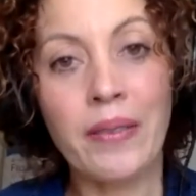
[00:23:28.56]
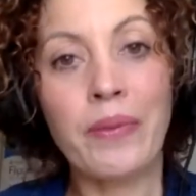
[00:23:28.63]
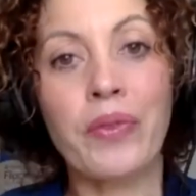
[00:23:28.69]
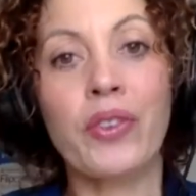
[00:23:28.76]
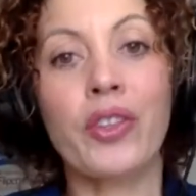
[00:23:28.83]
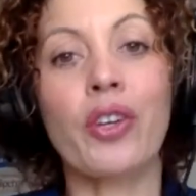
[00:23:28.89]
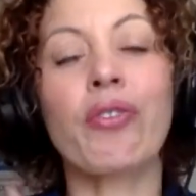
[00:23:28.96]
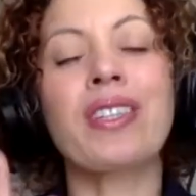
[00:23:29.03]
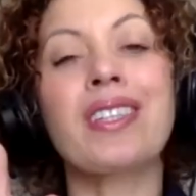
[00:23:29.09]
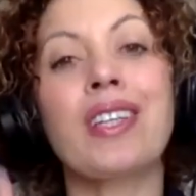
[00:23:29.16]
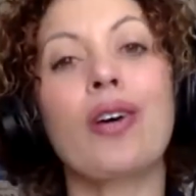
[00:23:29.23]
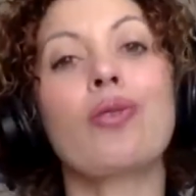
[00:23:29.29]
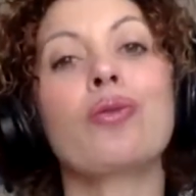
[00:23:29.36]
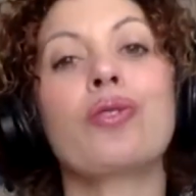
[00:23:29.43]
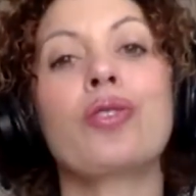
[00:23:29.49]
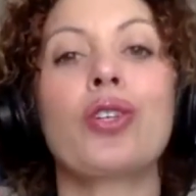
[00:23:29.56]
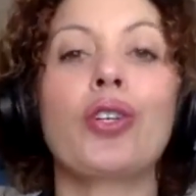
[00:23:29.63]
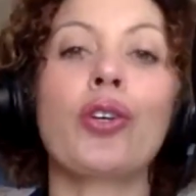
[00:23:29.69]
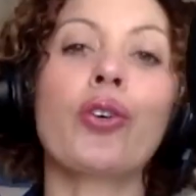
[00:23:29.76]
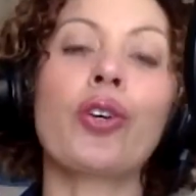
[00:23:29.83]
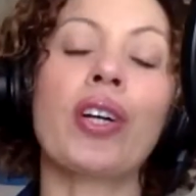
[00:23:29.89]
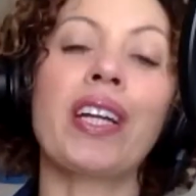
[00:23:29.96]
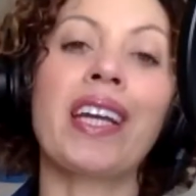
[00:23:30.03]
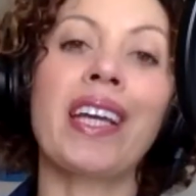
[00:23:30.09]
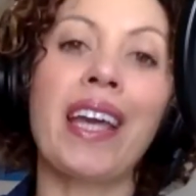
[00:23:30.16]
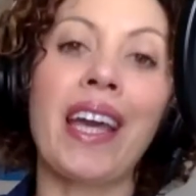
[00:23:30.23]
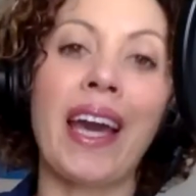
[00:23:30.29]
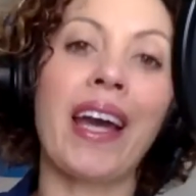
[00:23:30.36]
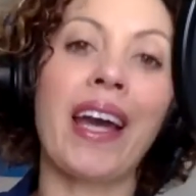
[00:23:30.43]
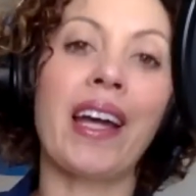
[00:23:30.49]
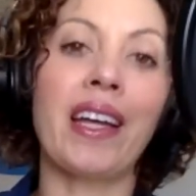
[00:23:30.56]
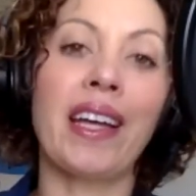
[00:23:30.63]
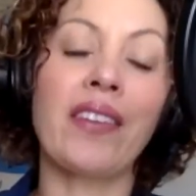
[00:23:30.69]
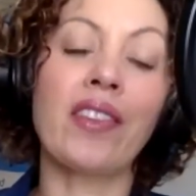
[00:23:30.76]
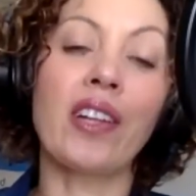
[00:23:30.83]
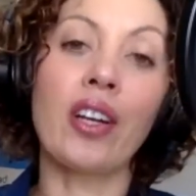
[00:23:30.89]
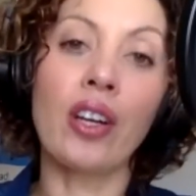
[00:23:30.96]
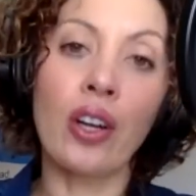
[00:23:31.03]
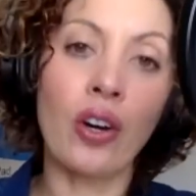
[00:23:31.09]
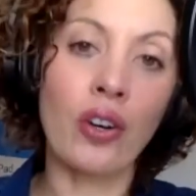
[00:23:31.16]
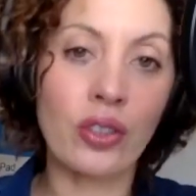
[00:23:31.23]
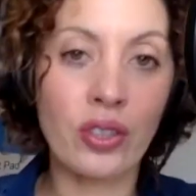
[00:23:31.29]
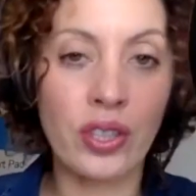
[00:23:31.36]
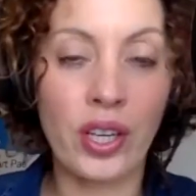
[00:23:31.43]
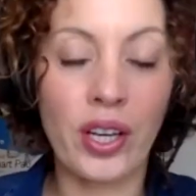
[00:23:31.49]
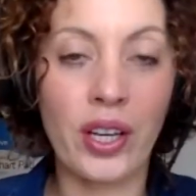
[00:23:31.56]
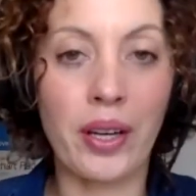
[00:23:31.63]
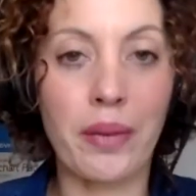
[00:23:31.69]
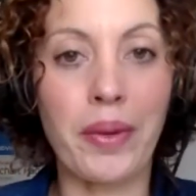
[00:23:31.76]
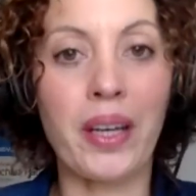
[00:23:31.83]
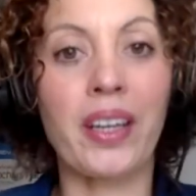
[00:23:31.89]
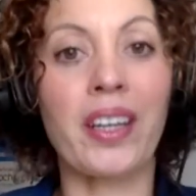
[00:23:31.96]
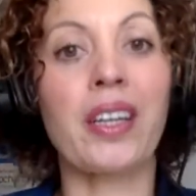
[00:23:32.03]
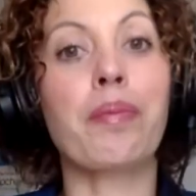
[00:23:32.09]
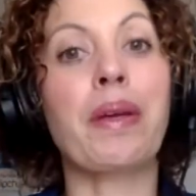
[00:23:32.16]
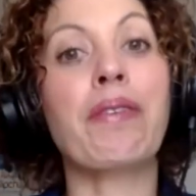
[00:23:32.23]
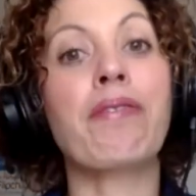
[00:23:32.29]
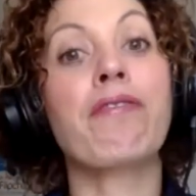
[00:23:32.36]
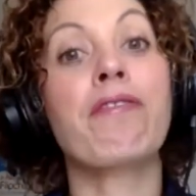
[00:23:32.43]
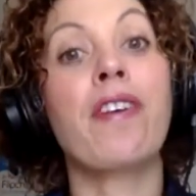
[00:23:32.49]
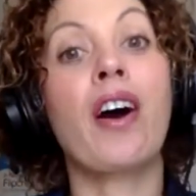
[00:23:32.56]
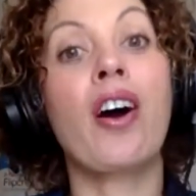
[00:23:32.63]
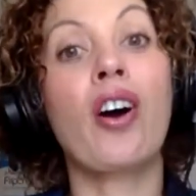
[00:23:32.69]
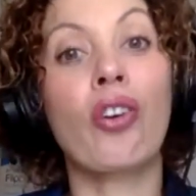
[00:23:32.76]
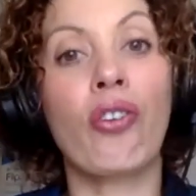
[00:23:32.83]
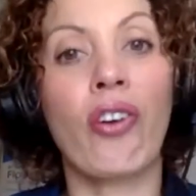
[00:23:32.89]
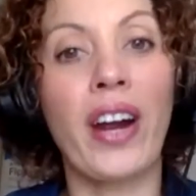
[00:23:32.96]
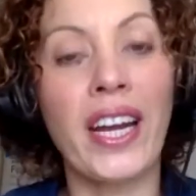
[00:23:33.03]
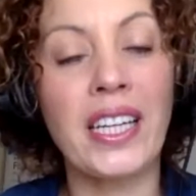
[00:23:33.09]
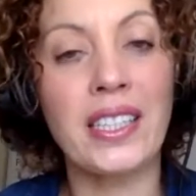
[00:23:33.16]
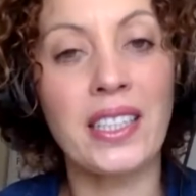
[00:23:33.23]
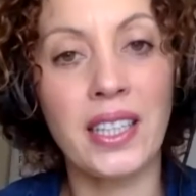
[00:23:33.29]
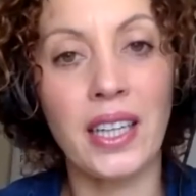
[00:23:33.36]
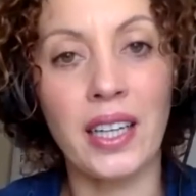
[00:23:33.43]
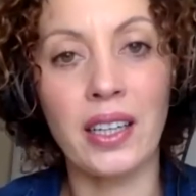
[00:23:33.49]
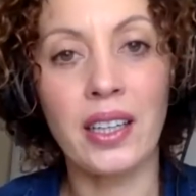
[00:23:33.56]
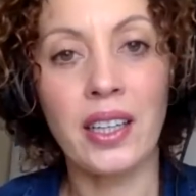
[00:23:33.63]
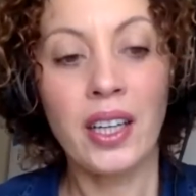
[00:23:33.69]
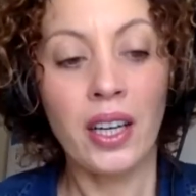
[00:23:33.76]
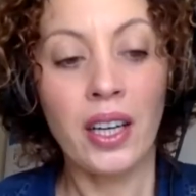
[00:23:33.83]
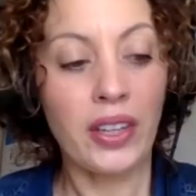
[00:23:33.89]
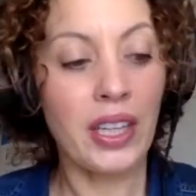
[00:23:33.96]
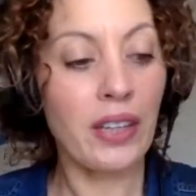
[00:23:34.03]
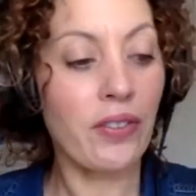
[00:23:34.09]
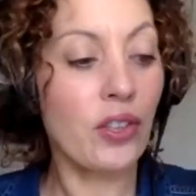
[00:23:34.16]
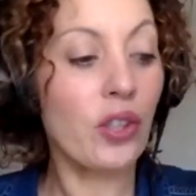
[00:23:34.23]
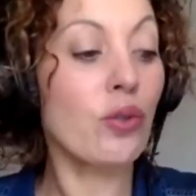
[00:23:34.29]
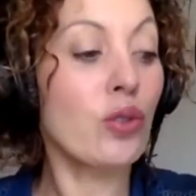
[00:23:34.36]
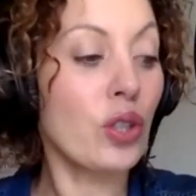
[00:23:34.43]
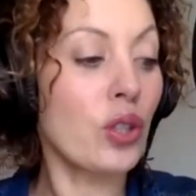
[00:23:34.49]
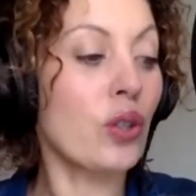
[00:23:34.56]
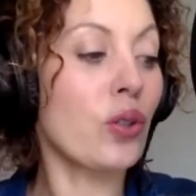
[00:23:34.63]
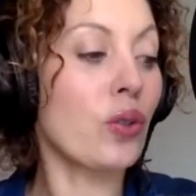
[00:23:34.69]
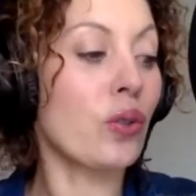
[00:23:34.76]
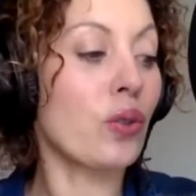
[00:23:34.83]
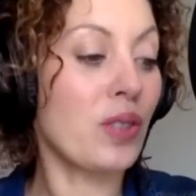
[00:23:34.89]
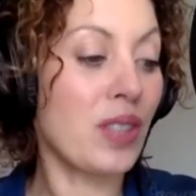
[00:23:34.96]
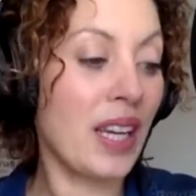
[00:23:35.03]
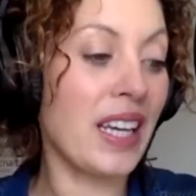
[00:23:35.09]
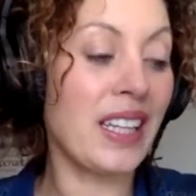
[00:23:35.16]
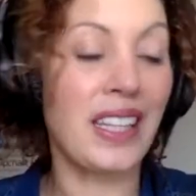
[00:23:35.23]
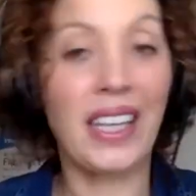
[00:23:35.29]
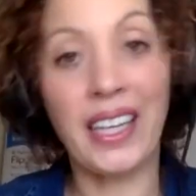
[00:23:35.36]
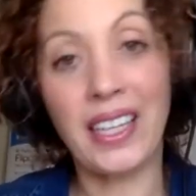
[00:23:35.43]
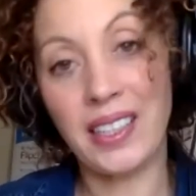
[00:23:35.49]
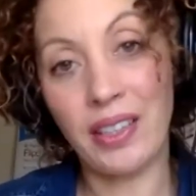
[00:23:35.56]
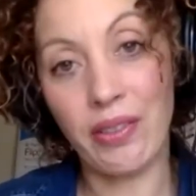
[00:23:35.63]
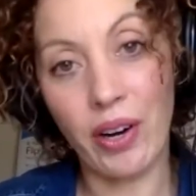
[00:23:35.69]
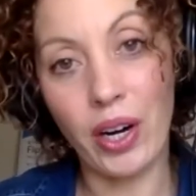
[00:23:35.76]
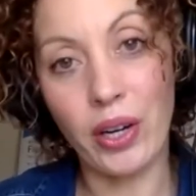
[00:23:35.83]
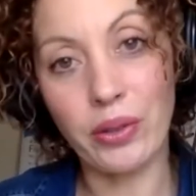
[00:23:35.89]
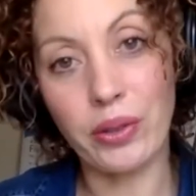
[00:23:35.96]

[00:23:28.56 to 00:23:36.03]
the results that you're going to get in the long term are going to be far greater than if you do take the easy road.